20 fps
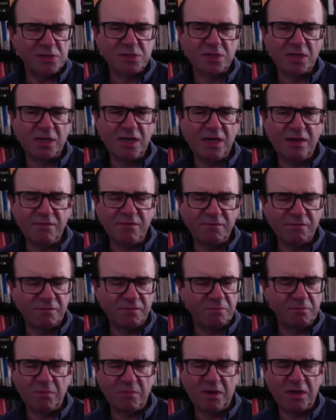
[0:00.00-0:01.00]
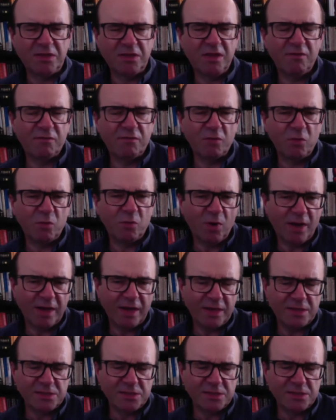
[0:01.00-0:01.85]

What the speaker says: to live a different way.